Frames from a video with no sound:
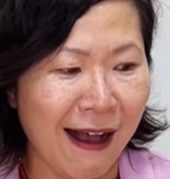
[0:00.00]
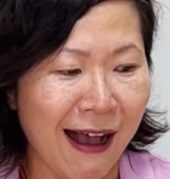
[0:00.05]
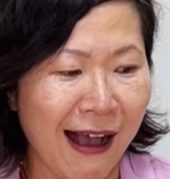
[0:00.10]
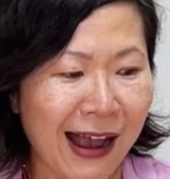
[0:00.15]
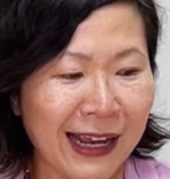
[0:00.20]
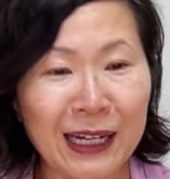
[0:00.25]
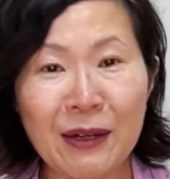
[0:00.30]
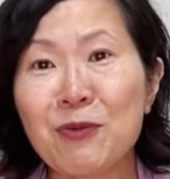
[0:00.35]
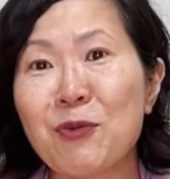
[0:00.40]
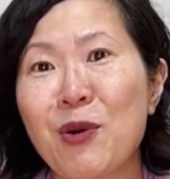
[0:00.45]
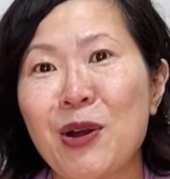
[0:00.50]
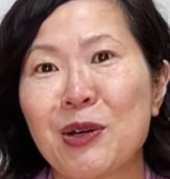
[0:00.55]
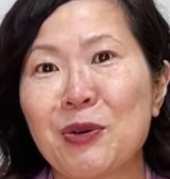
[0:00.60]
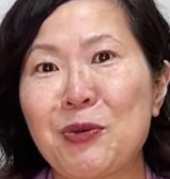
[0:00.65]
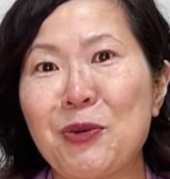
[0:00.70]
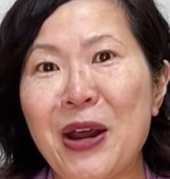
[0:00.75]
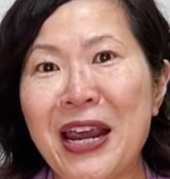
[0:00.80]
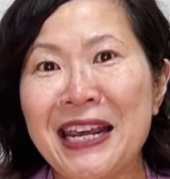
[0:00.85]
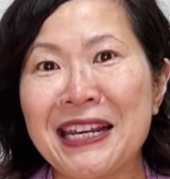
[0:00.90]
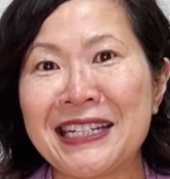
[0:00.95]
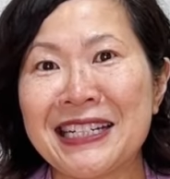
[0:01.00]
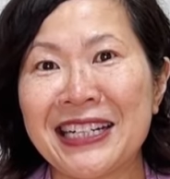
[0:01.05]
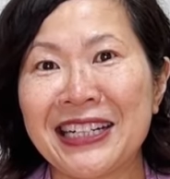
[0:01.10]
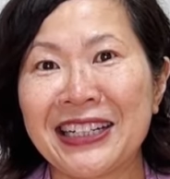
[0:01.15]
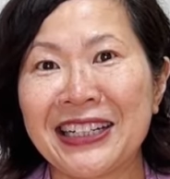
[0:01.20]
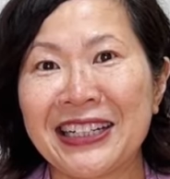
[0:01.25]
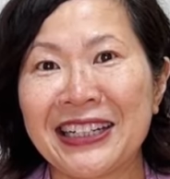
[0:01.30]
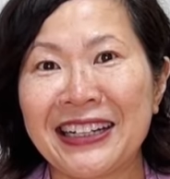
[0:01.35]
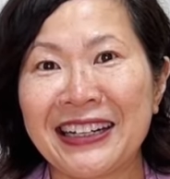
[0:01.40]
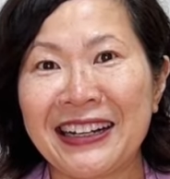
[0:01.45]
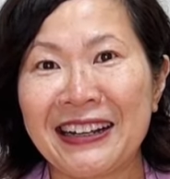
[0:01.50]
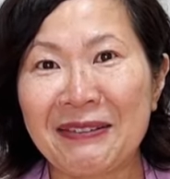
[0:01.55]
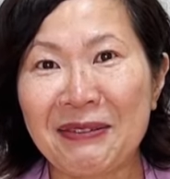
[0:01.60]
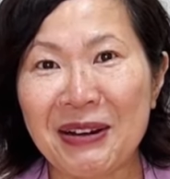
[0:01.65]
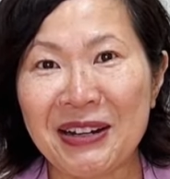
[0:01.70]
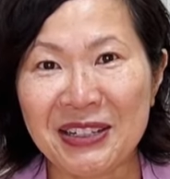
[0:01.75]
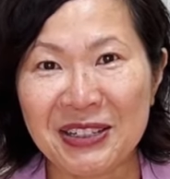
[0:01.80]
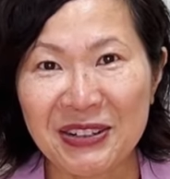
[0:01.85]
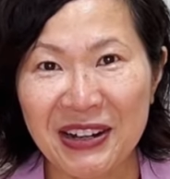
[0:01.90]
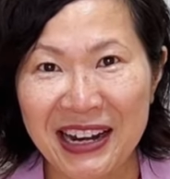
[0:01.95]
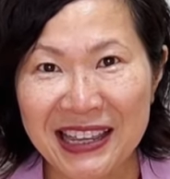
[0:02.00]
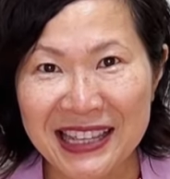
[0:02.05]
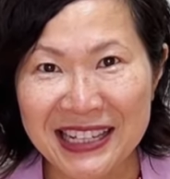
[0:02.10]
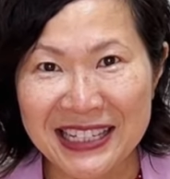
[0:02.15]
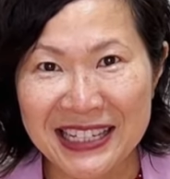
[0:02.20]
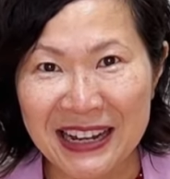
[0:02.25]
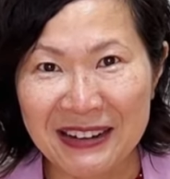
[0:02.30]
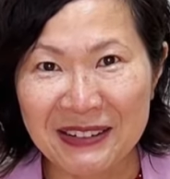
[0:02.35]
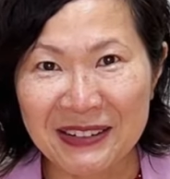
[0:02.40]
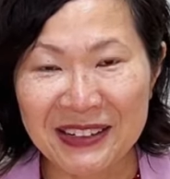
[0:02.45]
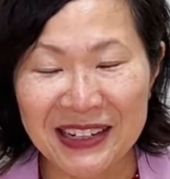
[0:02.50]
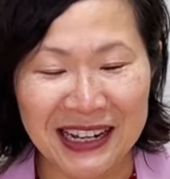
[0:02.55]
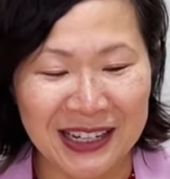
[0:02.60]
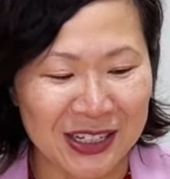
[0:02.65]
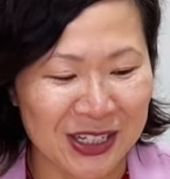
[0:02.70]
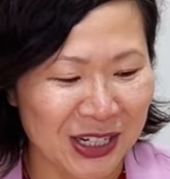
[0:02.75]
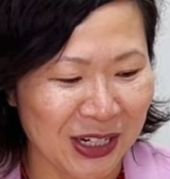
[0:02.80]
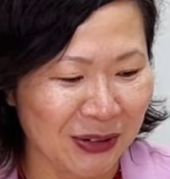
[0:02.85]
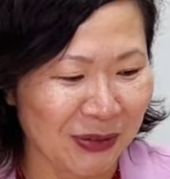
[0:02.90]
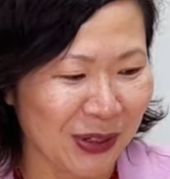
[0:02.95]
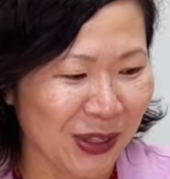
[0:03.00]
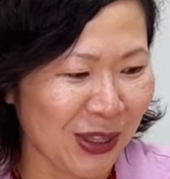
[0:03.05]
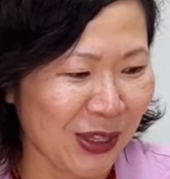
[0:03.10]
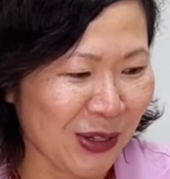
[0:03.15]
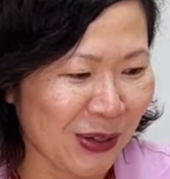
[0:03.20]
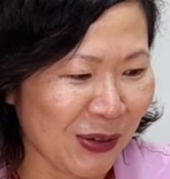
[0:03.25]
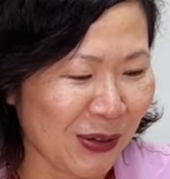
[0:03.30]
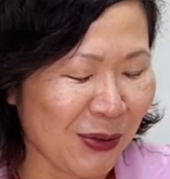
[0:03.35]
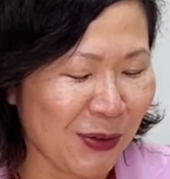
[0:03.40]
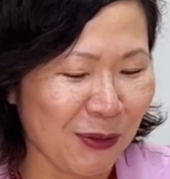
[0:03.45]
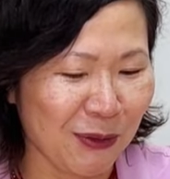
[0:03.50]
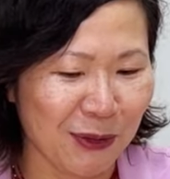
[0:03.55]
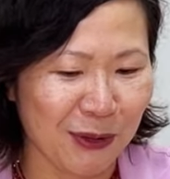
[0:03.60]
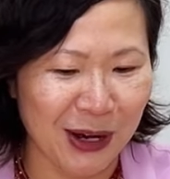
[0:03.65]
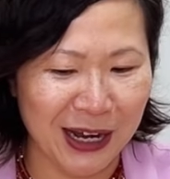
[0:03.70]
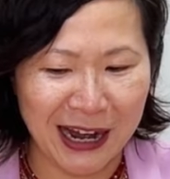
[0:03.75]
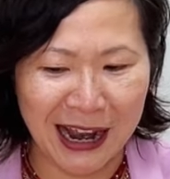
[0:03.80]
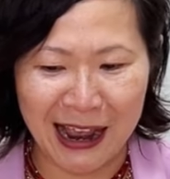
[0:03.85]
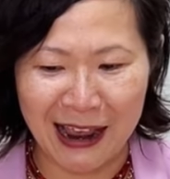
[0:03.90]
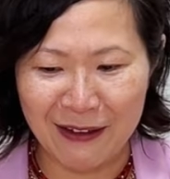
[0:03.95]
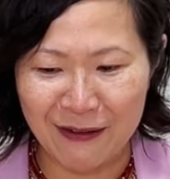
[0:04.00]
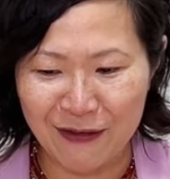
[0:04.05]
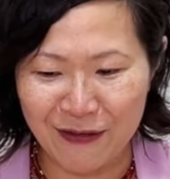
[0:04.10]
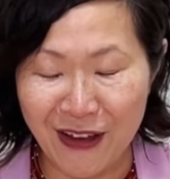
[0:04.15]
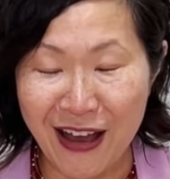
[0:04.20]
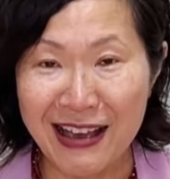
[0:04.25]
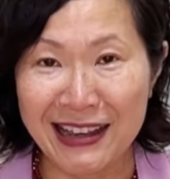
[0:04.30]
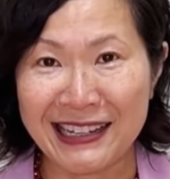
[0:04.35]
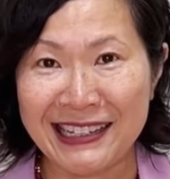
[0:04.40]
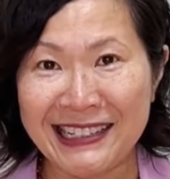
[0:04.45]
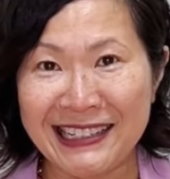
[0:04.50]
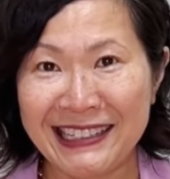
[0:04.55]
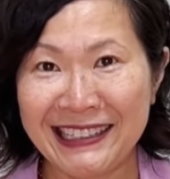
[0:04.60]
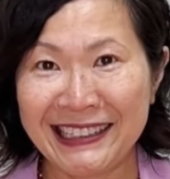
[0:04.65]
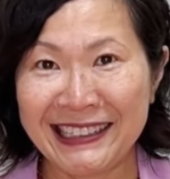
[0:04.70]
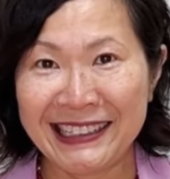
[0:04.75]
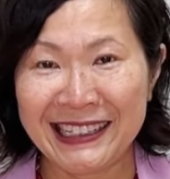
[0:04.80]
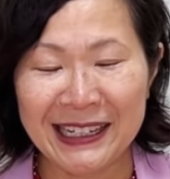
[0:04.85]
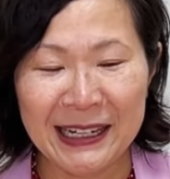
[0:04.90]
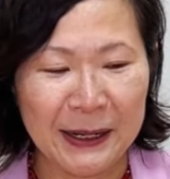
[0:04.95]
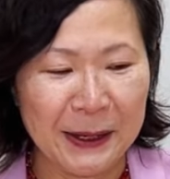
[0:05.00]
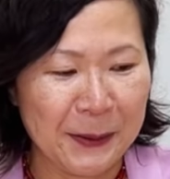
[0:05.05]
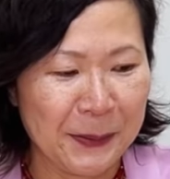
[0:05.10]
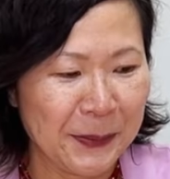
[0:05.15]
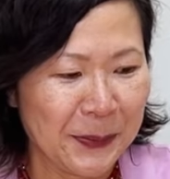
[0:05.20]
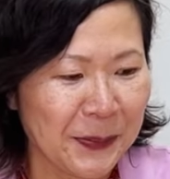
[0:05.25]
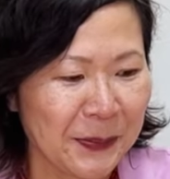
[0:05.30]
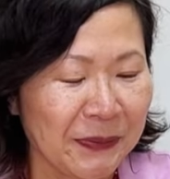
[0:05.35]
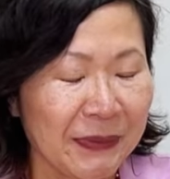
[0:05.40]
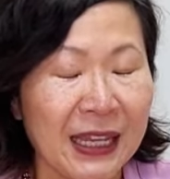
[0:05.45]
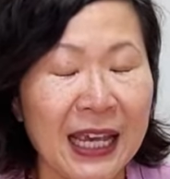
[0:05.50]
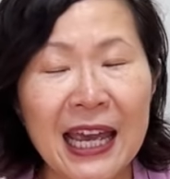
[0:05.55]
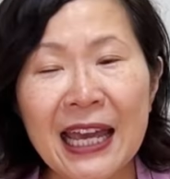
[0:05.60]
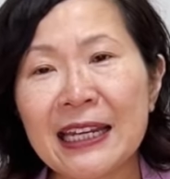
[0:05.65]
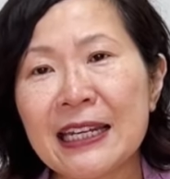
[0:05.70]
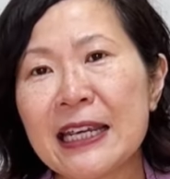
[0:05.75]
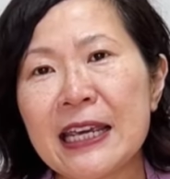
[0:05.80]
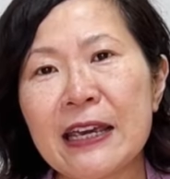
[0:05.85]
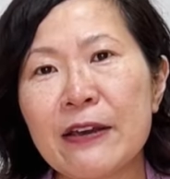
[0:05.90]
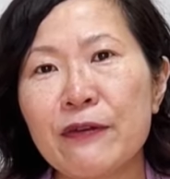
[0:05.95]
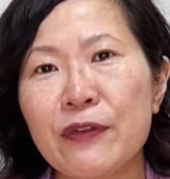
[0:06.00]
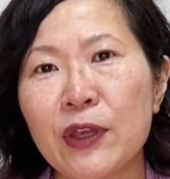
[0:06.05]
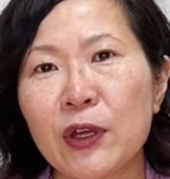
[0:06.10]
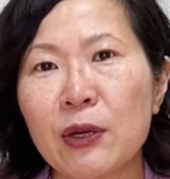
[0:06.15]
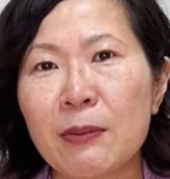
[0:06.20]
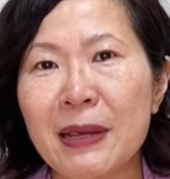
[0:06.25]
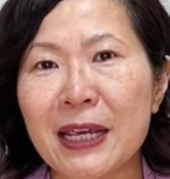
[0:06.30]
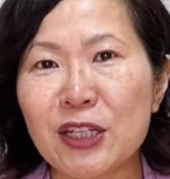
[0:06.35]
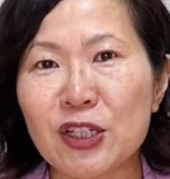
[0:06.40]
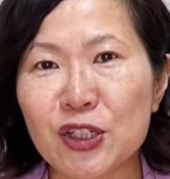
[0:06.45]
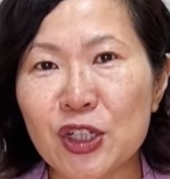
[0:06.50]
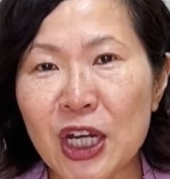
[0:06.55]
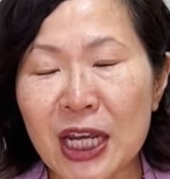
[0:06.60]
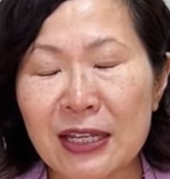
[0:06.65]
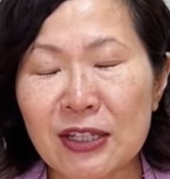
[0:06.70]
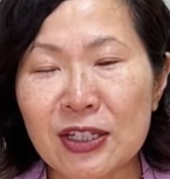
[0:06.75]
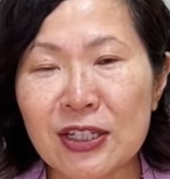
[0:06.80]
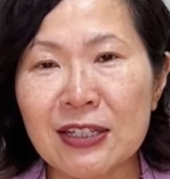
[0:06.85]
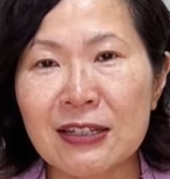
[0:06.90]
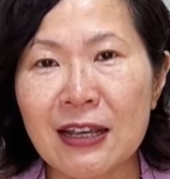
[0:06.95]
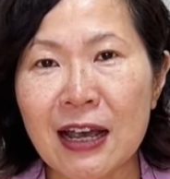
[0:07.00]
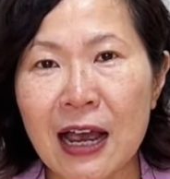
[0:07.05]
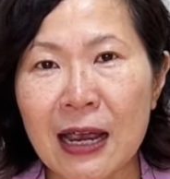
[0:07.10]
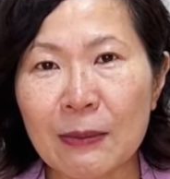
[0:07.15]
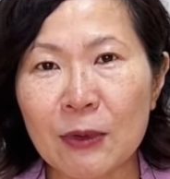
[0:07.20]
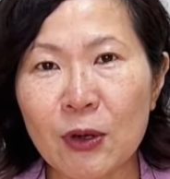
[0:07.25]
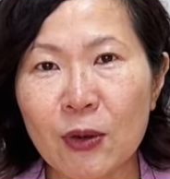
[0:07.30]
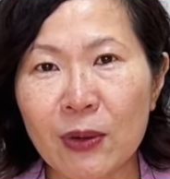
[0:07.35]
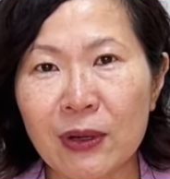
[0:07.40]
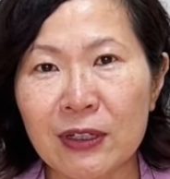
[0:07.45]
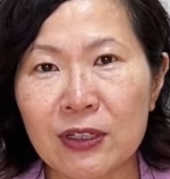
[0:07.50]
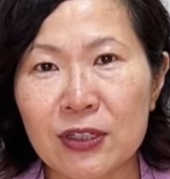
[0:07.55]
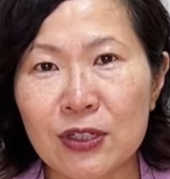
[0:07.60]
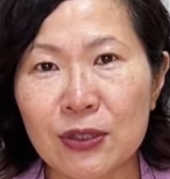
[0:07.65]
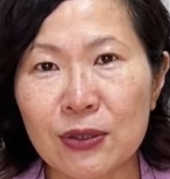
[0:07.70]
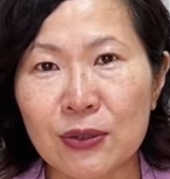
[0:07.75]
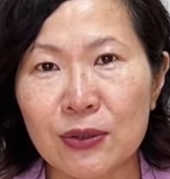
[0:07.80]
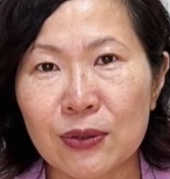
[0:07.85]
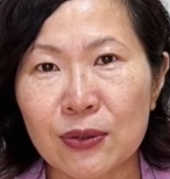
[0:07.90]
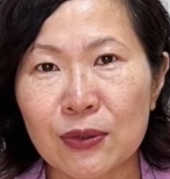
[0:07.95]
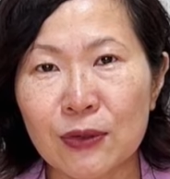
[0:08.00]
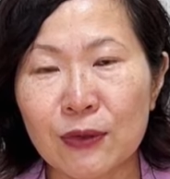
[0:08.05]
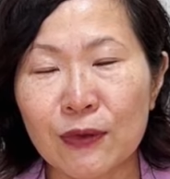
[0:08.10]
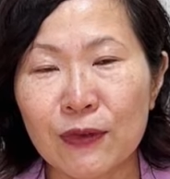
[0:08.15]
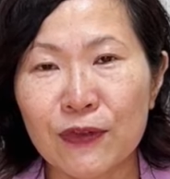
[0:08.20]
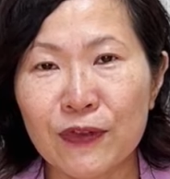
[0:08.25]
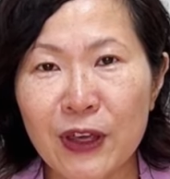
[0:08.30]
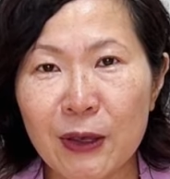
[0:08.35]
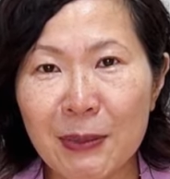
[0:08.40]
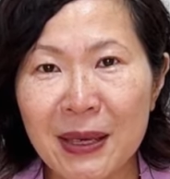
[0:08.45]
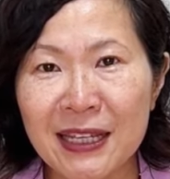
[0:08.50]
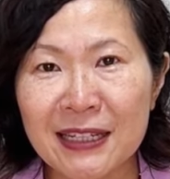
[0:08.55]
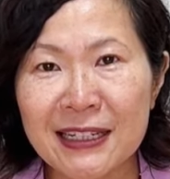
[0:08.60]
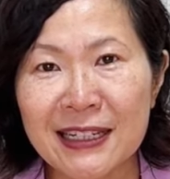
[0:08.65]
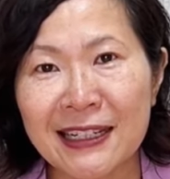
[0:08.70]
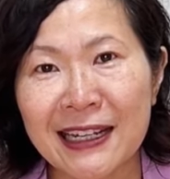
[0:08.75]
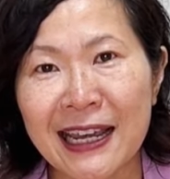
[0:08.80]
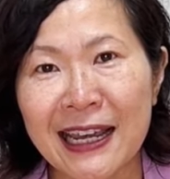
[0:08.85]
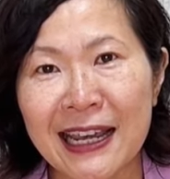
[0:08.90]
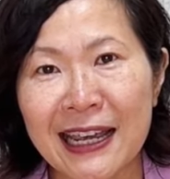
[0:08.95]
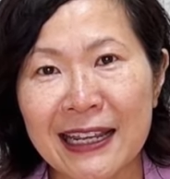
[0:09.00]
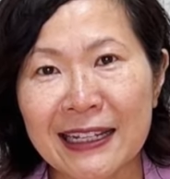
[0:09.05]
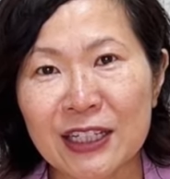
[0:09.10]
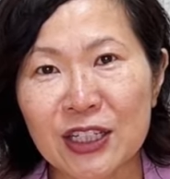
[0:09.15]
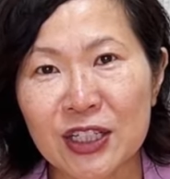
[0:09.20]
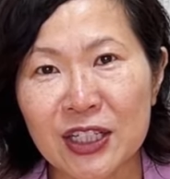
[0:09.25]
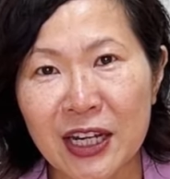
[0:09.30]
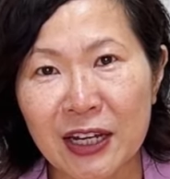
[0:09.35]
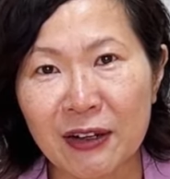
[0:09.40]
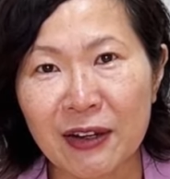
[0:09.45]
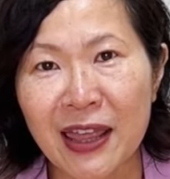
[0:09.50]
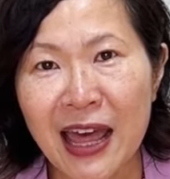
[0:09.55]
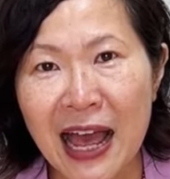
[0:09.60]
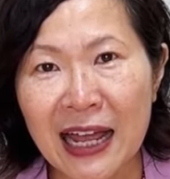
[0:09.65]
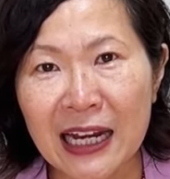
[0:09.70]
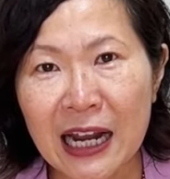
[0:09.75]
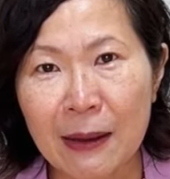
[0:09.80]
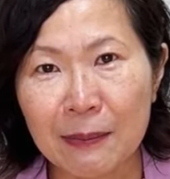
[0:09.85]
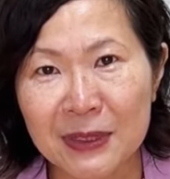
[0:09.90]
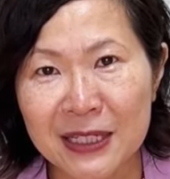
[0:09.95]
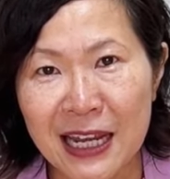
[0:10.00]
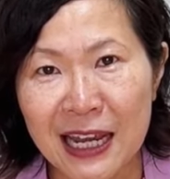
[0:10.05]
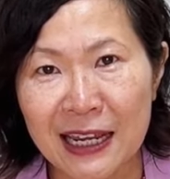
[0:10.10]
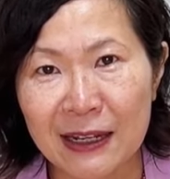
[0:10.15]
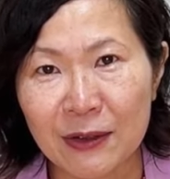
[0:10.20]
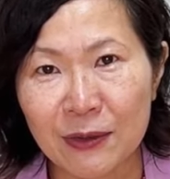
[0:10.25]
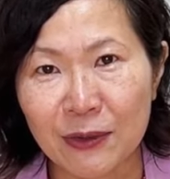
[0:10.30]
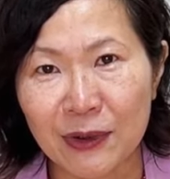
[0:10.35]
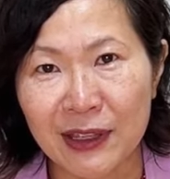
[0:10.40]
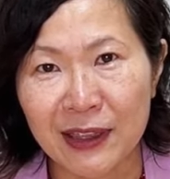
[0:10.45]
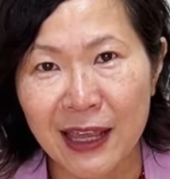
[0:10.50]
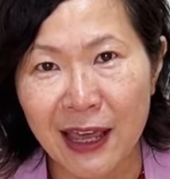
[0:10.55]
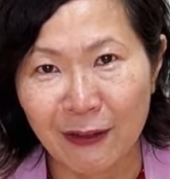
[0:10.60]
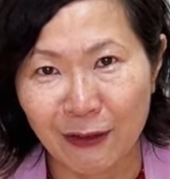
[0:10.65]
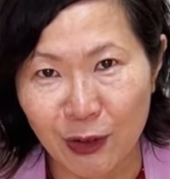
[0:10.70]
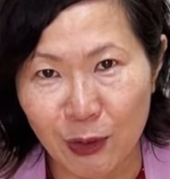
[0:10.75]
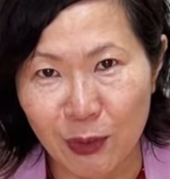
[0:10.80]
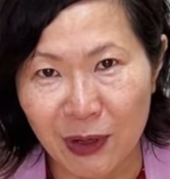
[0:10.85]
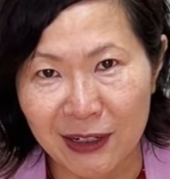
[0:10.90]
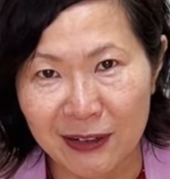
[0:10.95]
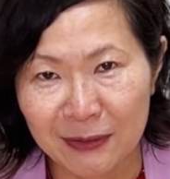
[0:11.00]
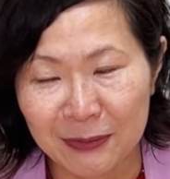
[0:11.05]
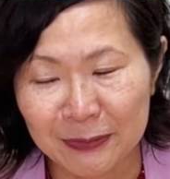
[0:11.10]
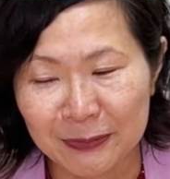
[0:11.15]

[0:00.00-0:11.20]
I didn't want to wait. I want to try this out and share with you what I find. And if there are major changes, I'm going to film it and share that update with everyone.